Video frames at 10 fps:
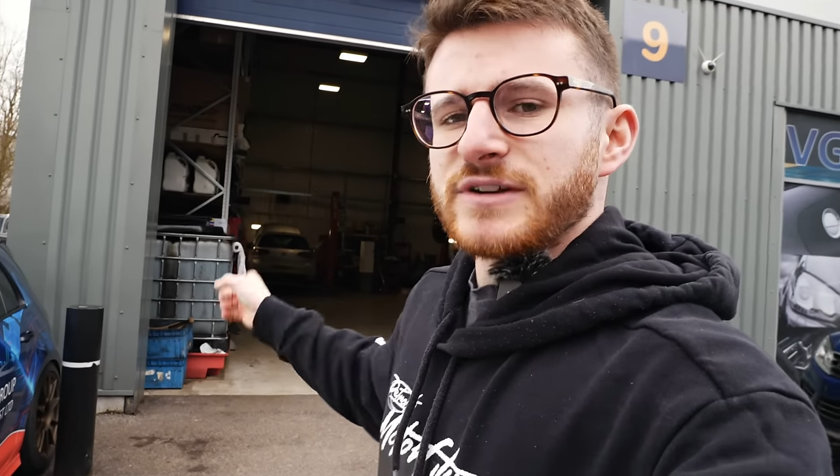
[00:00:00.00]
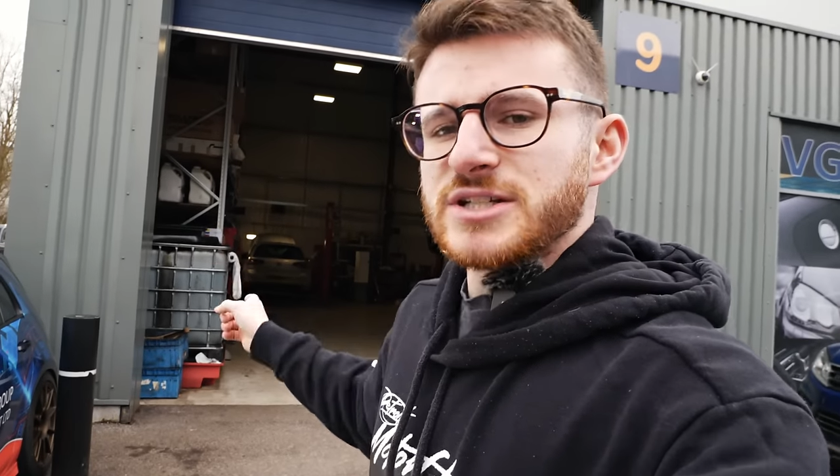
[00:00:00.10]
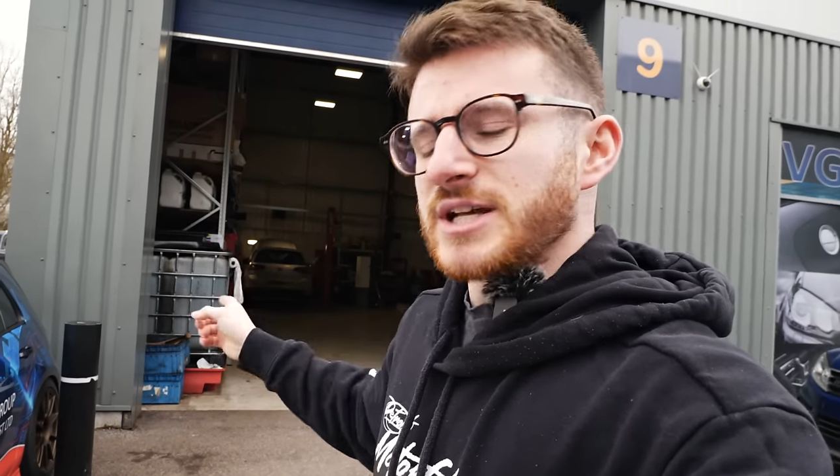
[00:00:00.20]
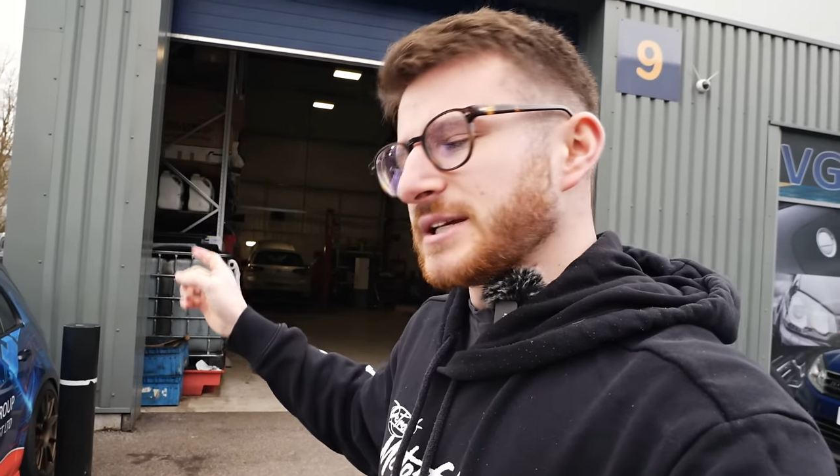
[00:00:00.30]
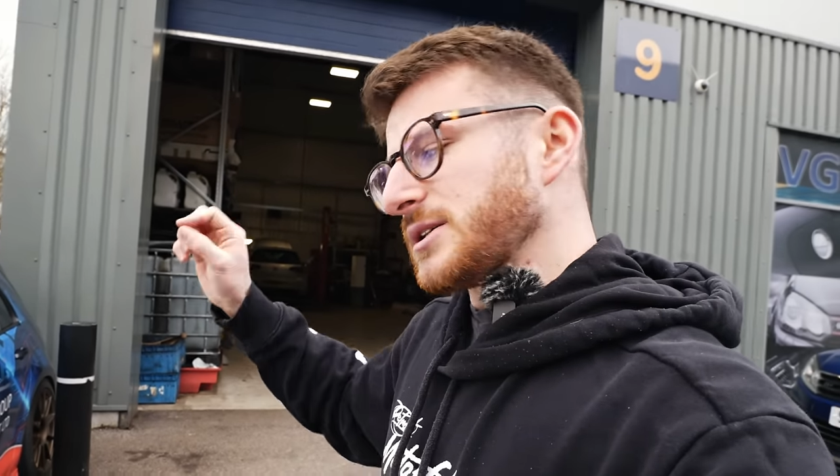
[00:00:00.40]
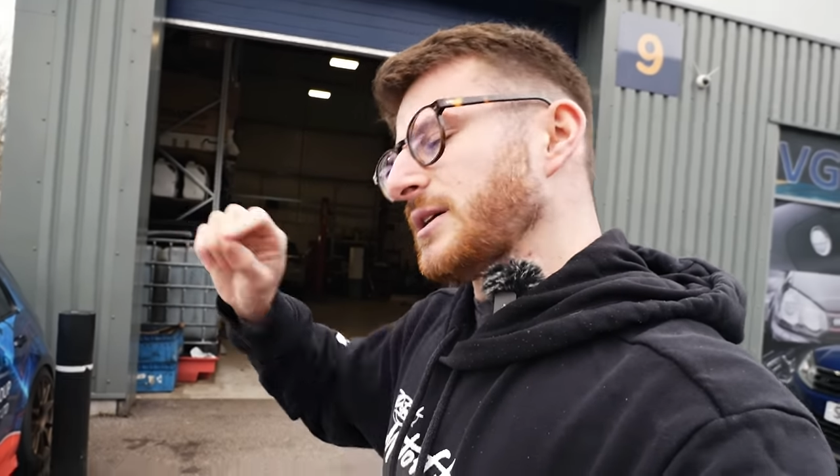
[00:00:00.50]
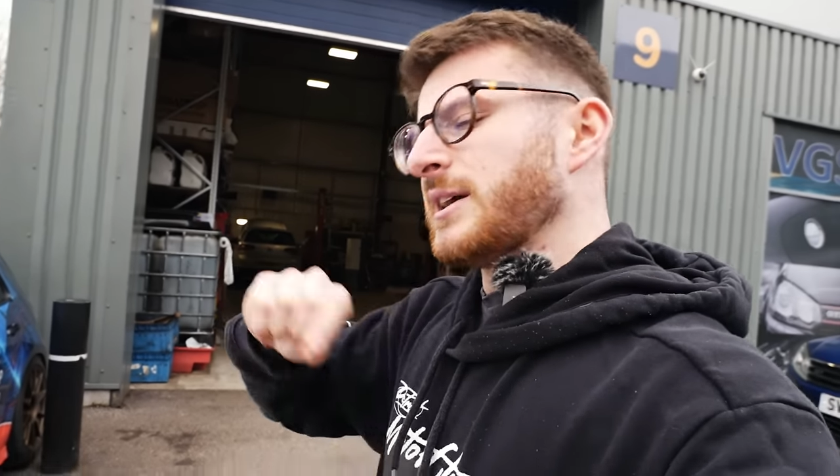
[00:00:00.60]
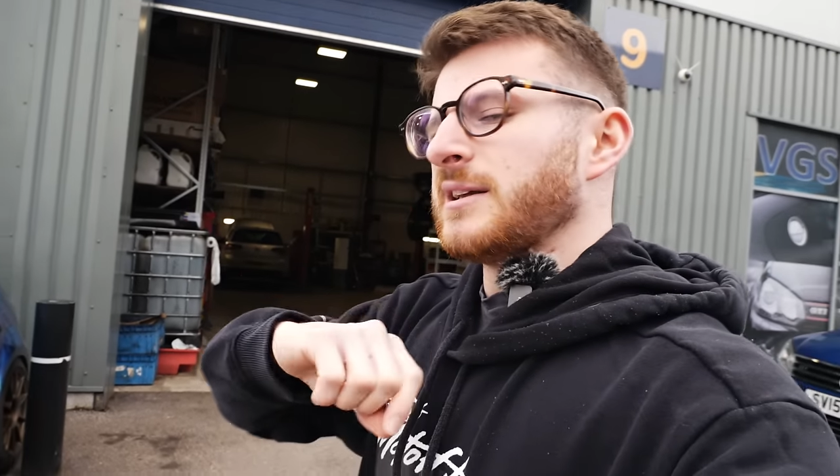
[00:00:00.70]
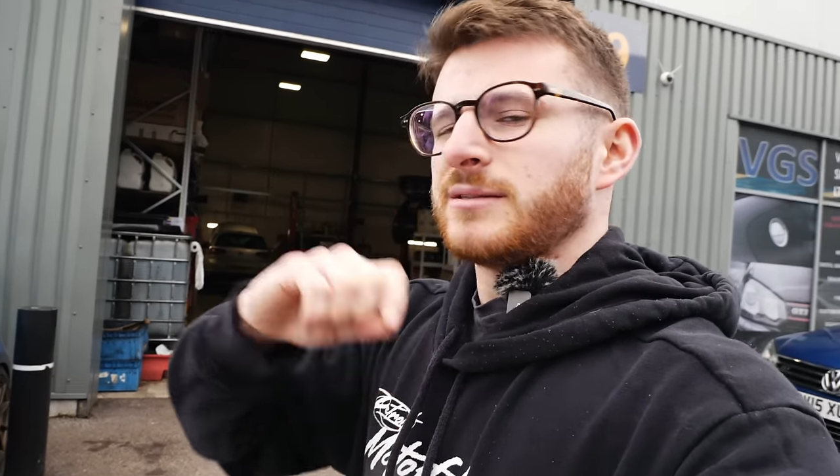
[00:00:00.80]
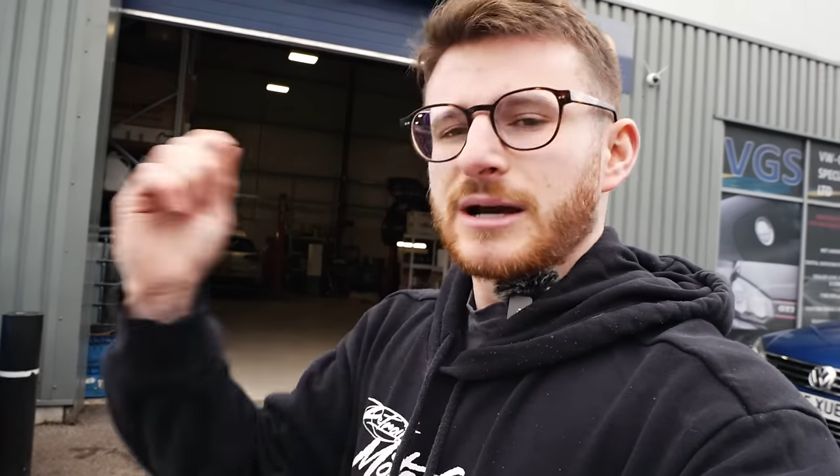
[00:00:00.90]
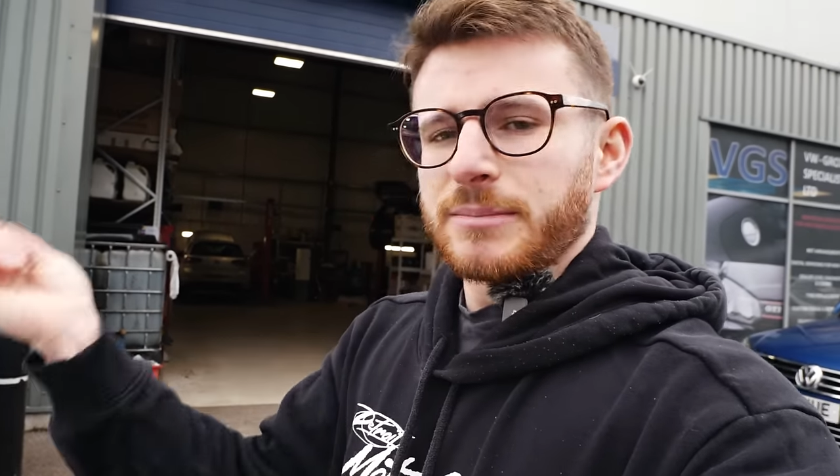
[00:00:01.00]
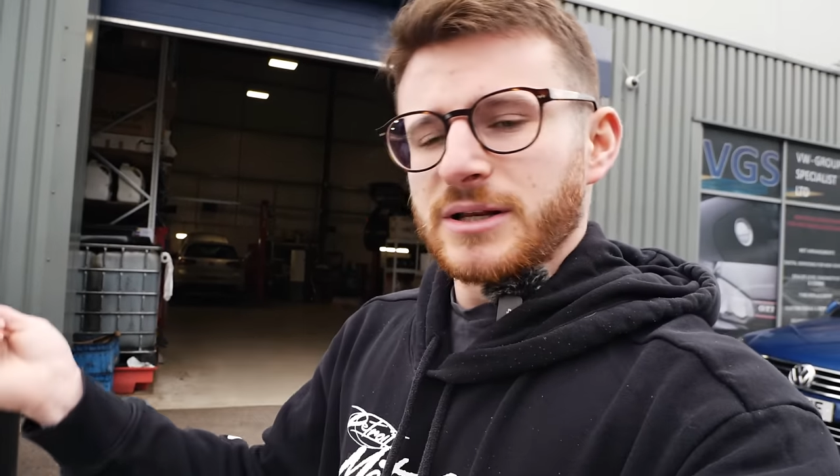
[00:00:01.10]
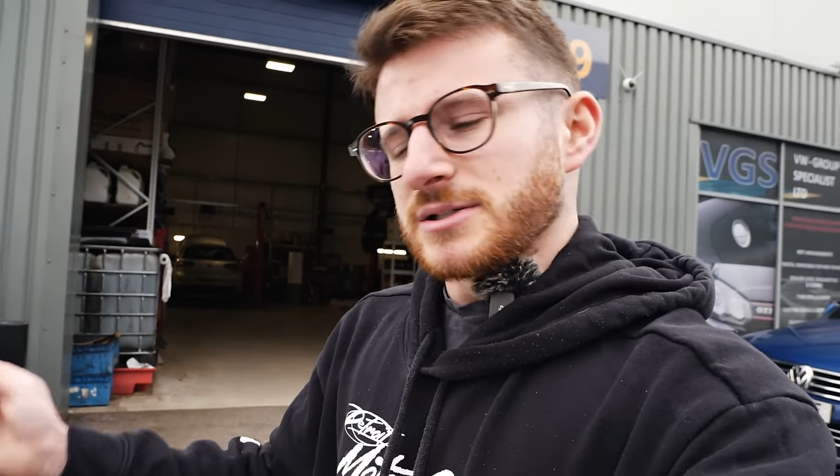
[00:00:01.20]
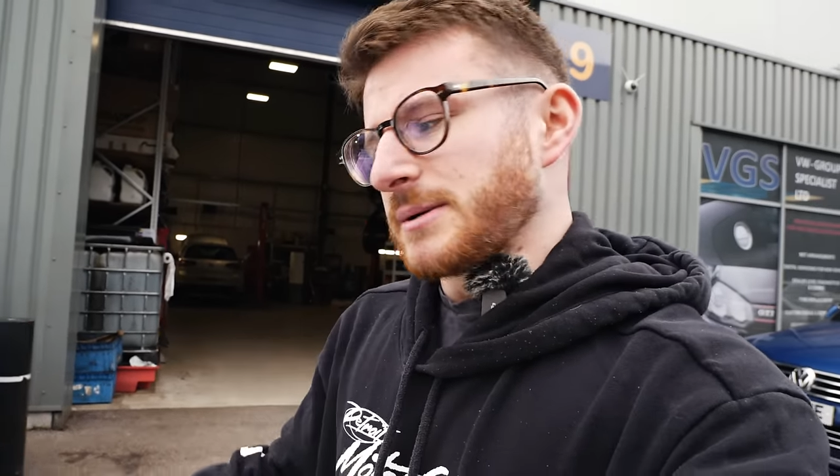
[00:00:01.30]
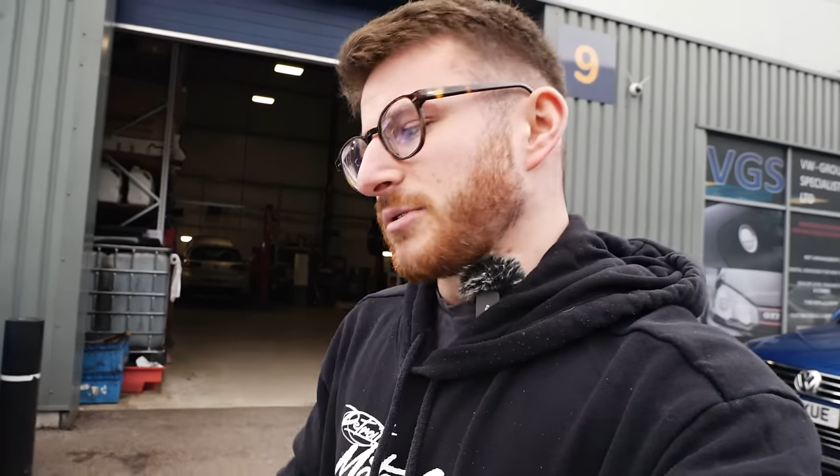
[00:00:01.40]
VGS. That'll be
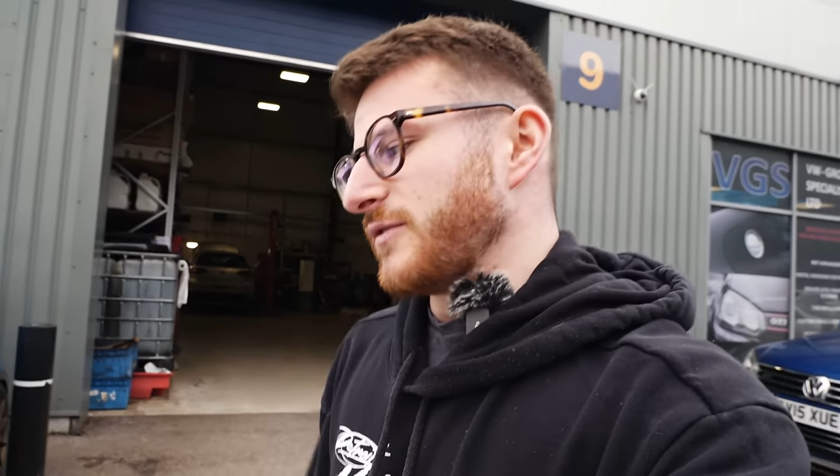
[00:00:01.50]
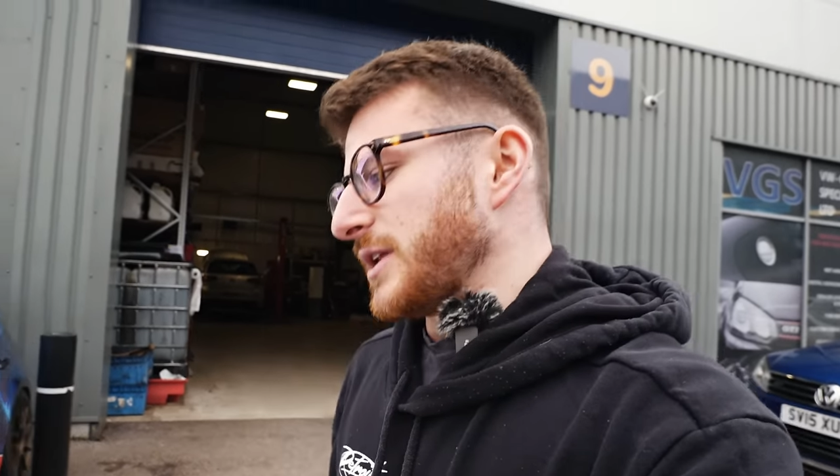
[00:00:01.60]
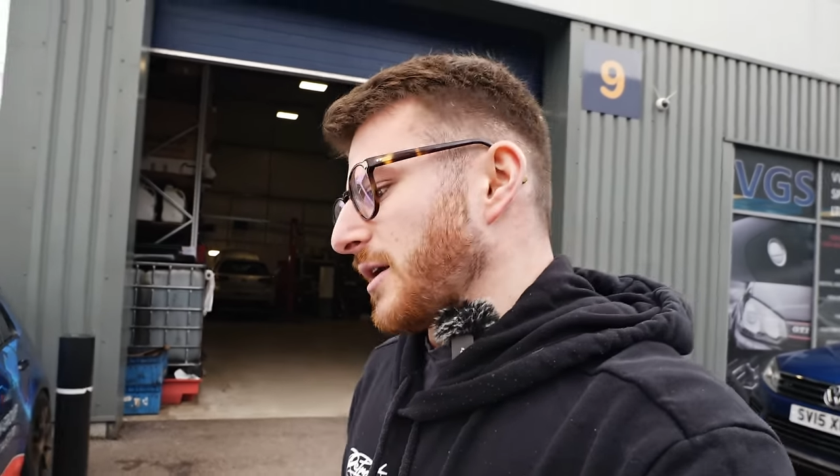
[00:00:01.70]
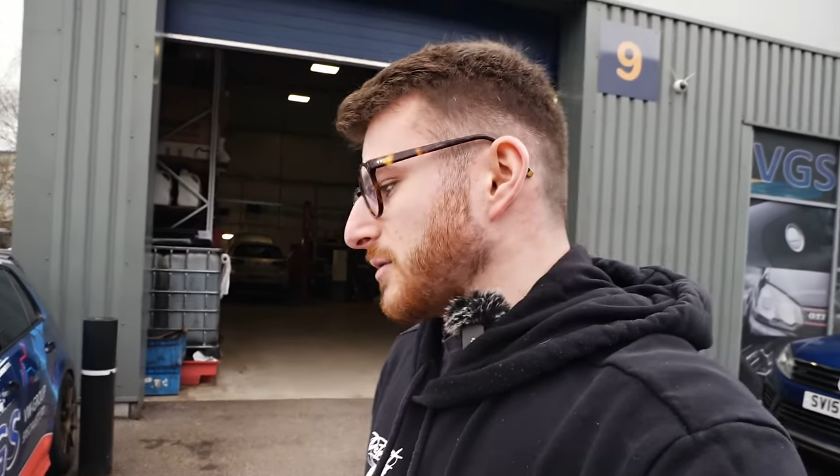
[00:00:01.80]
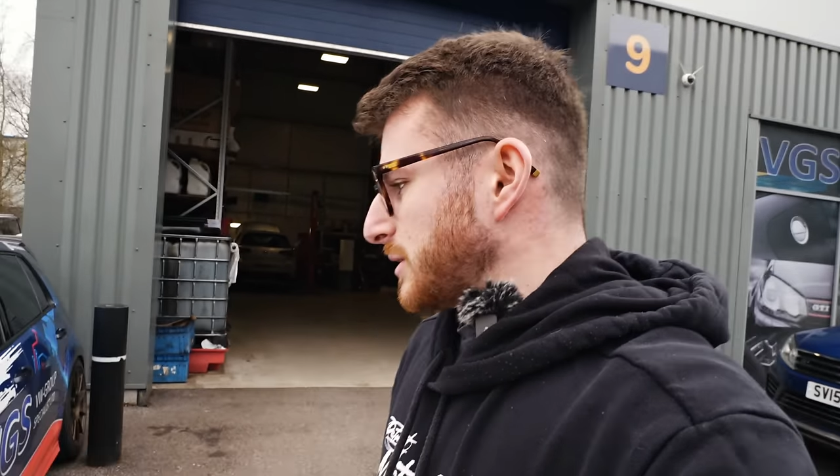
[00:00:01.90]
in a separate video.